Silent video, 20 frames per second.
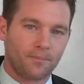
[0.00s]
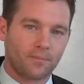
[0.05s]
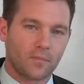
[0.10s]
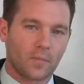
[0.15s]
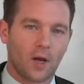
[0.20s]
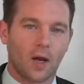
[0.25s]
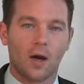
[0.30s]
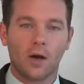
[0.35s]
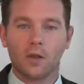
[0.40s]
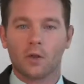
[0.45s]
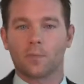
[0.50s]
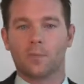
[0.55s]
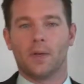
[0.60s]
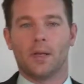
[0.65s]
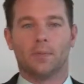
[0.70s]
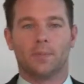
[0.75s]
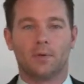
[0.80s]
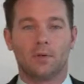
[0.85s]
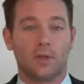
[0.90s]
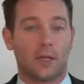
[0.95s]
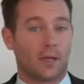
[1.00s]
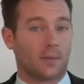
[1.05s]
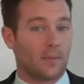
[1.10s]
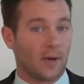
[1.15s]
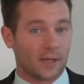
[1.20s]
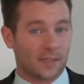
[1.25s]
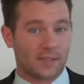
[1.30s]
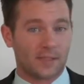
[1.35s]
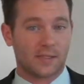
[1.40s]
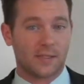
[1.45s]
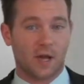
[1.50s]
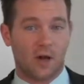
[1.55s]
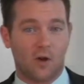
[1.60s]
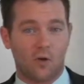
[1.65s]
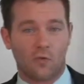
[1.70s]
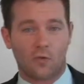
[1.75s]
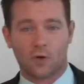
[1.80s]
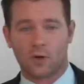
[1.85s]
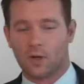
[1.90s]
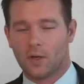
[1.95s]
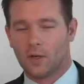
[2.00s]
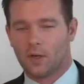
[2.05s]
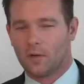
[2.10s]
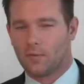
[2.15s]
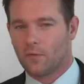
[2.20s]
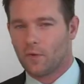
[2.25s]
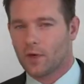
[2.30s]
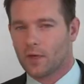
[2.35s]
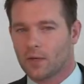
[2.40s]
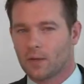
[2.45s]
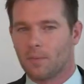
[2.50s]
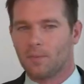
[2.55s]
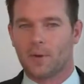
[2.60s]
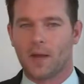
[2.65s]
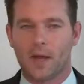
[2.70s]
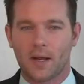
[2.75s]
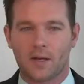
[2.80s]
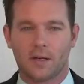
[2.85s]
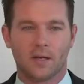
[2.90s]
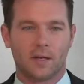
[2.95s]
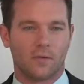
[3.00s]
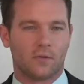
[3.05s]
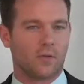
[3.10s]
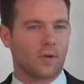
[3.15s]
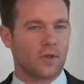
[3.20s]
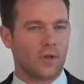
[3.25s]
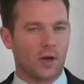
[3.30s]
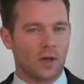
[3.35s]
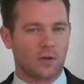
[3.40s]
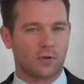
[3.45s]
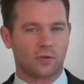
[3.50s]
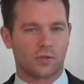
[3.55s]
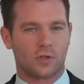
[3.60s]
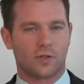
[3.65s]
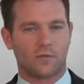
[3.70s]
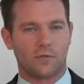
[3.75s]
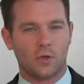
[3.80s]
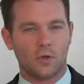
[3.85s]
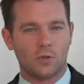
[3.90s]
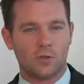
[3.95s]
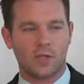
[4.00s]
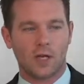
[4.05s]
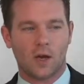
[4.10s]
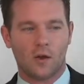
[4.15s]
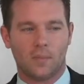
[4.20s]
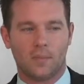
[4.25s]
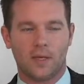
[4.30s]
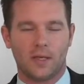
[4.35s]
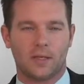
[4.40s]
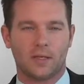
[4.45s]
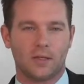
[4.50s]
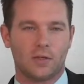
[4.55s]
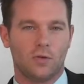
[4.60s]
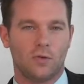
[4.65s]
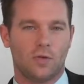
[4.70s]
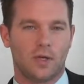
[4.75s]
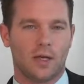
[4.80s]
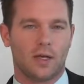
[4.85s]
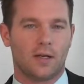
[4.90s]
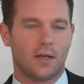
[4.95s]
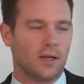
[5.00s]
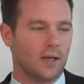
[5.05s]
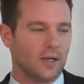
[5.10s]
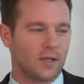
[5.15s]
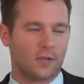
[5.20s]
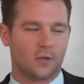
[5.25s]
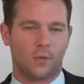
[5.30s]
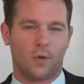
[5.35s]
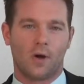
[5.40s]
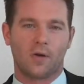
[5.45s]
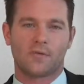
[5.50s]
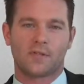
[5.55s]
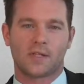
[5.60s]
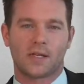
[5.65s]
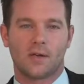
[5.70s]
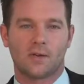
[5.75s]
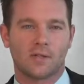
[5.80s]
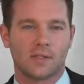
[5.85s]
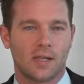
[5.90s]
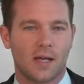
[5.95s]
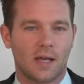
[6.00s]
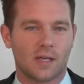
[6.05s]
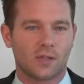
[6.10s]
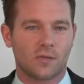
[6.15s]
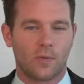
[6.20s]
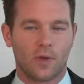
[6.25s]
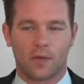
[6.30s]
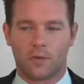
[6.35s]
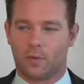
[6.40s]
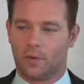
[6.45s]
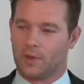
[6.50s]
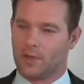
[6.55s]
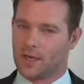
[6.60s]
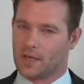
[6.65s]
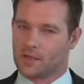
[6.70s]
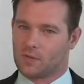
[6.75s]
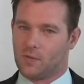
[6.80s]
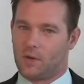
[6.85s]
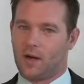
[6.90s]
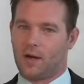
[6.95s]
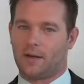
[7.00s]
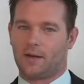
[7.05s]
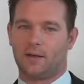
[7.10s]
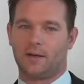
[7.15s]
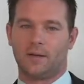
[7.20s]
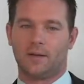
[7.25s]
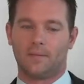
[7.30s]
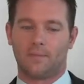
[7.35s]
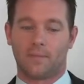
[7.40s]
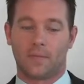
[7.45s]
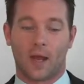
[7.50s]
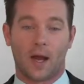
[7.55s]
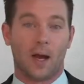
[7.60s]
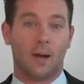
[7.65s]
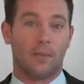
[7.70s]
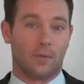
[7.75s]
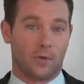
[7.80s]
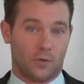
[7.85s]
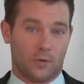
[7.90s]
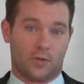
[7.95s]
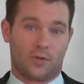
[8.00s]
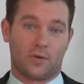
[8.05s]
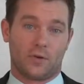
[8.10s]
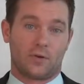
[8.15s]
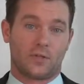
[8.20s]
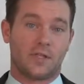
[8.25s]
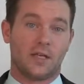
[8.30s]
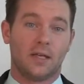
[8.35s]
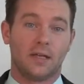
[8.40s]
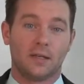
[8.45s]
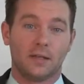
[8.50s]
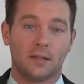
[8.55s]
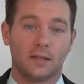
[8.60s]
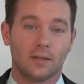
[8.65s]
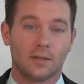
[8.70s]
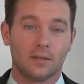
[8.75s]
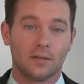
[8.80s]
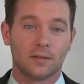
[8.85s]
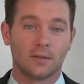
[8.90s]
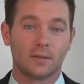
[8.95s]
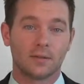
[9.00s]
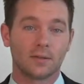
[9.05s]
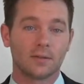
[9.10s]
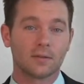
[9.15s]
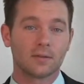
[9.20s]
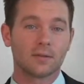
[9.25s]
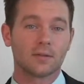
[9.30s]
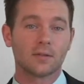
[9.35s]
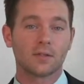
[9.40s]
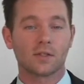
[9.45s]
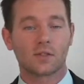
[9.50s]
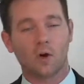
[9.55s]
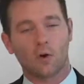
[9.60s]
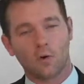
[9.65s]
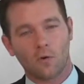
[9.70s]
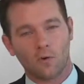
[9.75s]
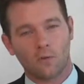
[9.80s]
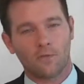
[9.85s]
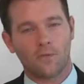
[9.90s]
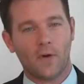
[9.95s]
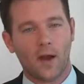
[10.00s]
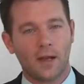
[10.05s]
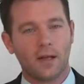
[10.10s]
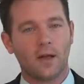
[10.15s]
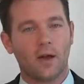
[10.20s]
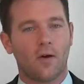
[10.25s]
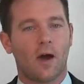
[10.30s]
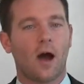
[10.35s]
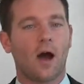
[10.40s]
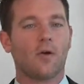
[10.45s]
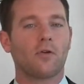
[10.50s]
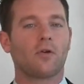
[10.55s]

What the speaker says: Other people, like myself, are very competitive with others. If you tell me that you did 12 sales last week, well, guess what? I'm doing 13. So find out how you're